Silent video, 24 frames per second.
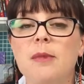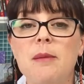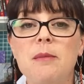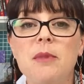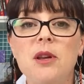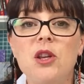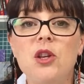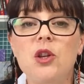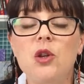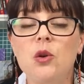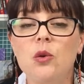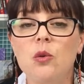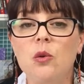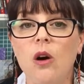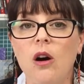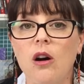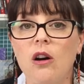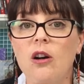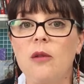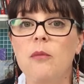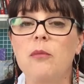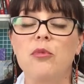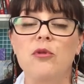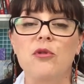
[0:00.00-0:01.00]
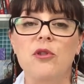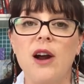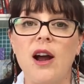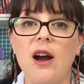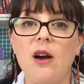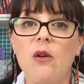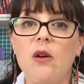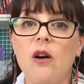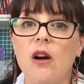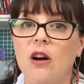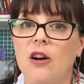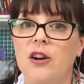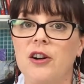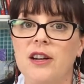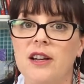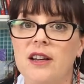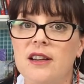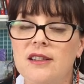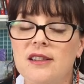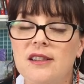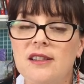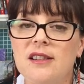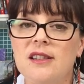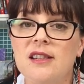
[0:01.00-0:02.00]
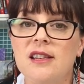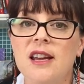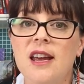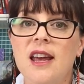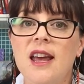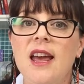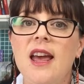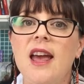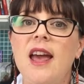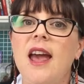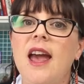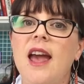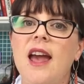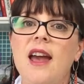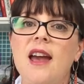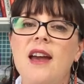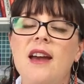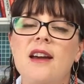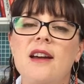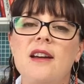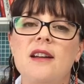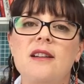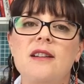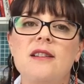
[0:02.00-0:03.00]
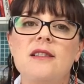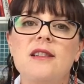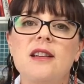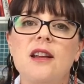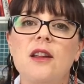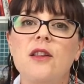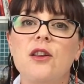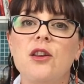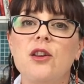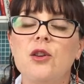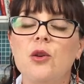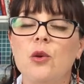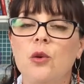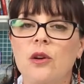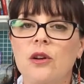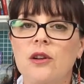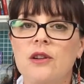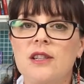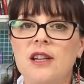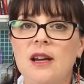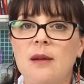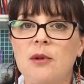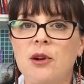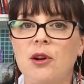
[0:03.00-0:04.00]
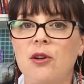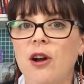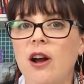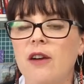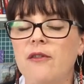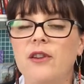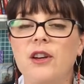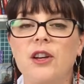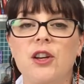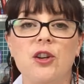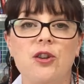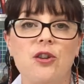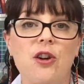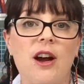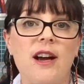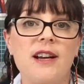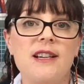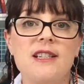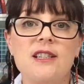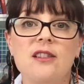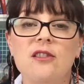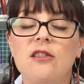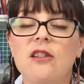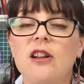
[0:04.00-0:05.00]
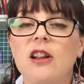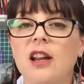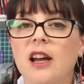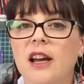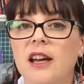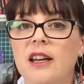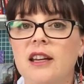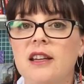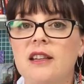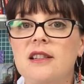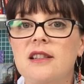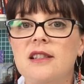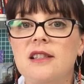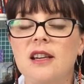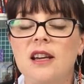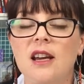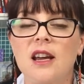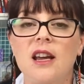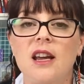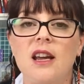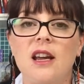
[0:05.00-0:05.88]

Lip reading: Maybe you are a brow artist and your demographic, your ideal client,